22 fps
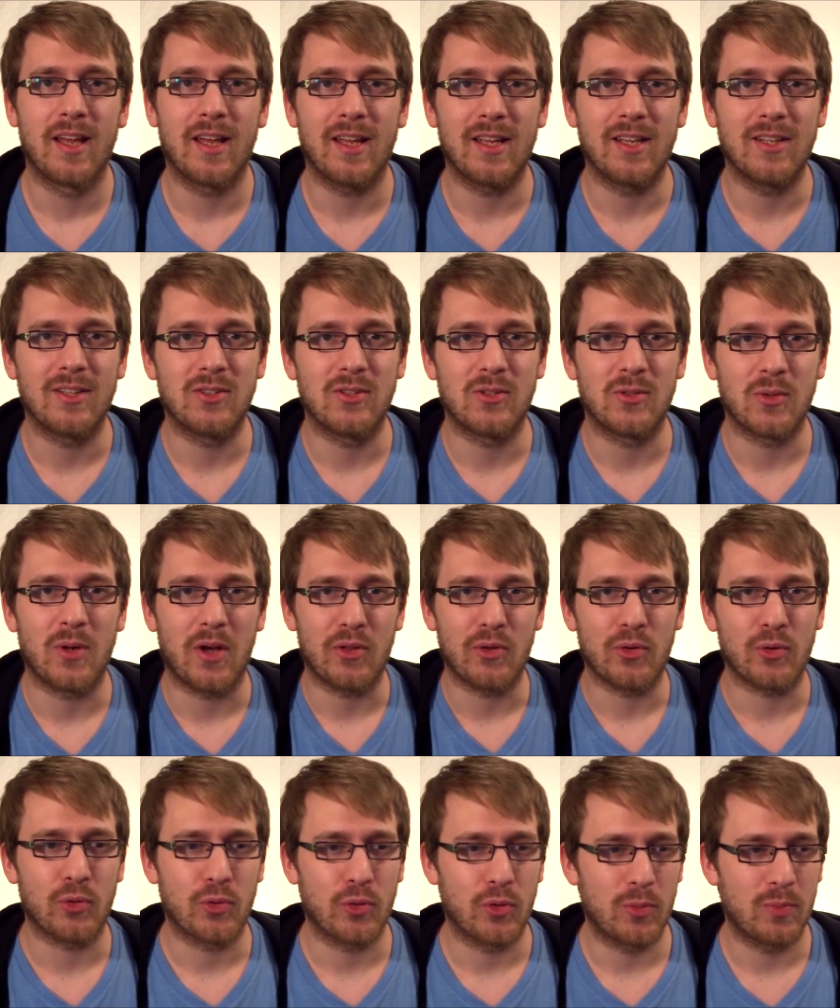into other
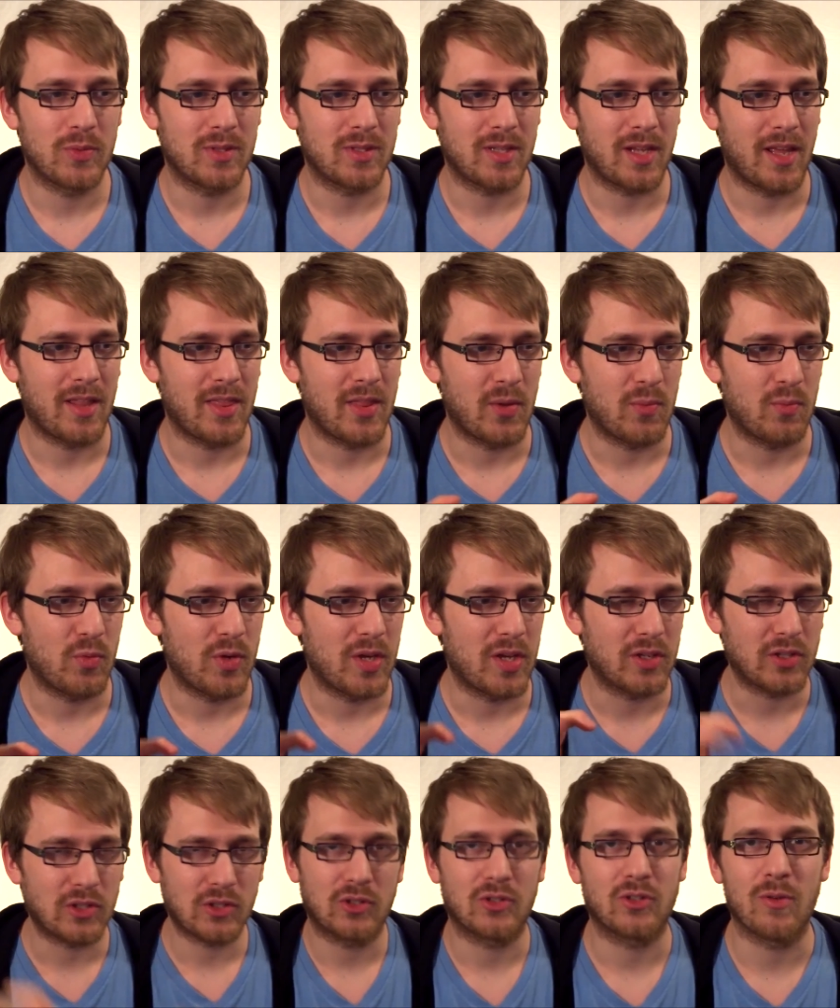groups and then we
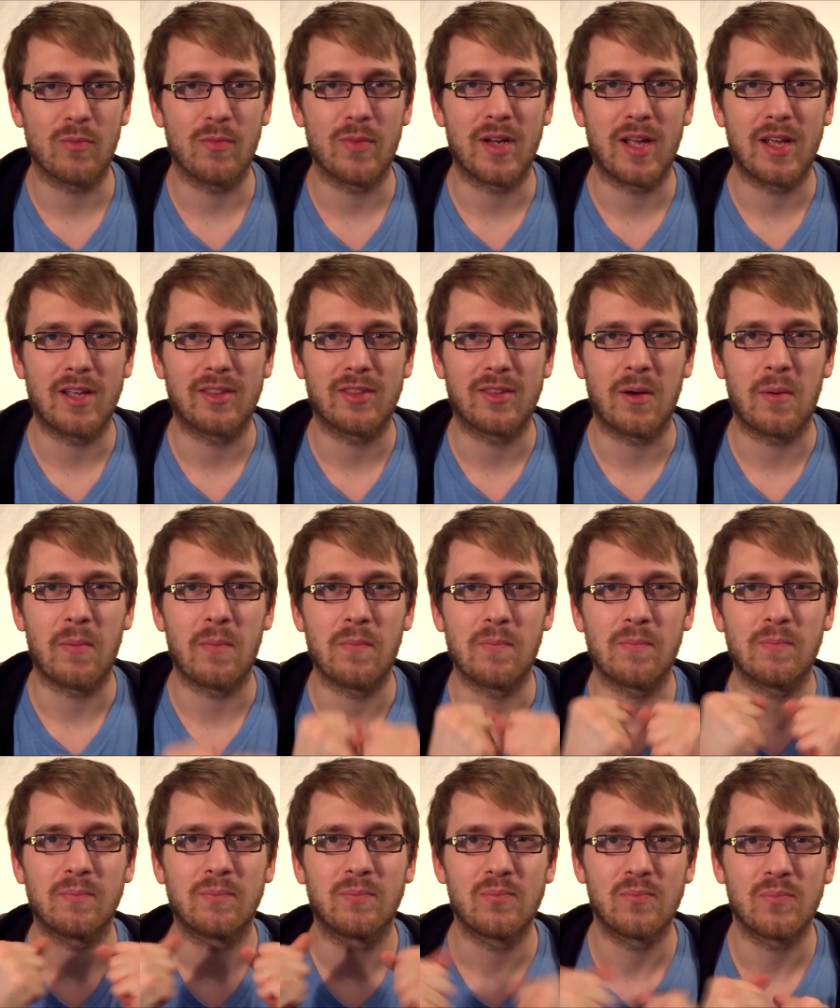exterminate them.
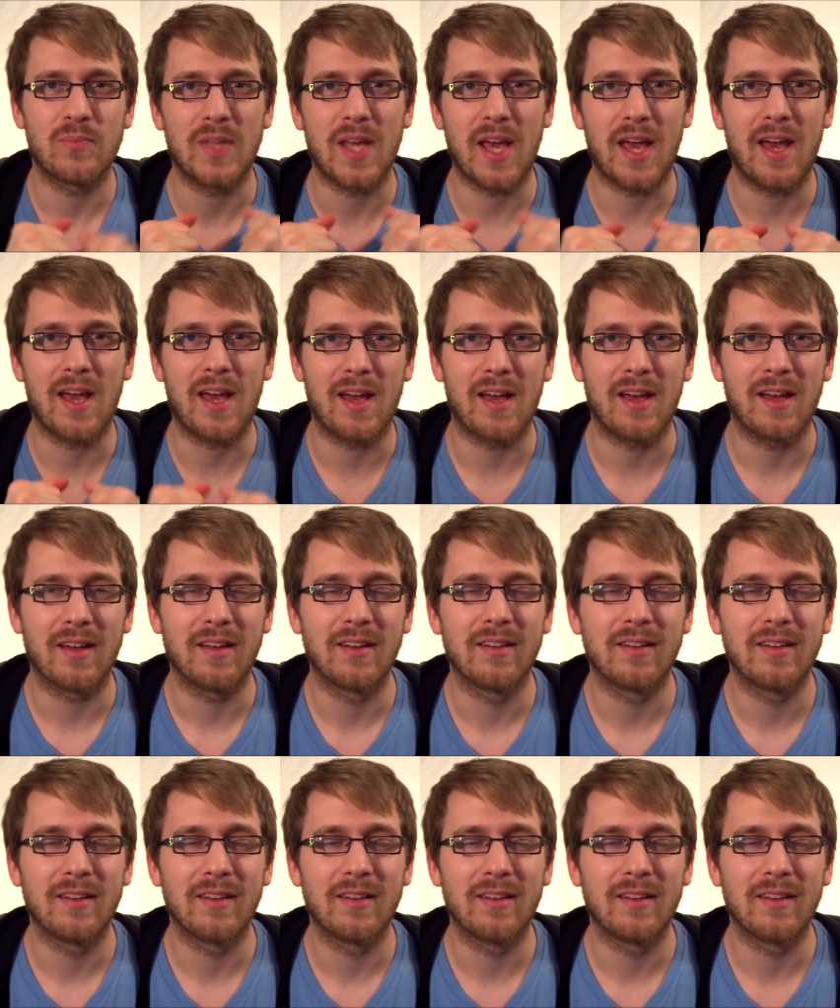Yeah.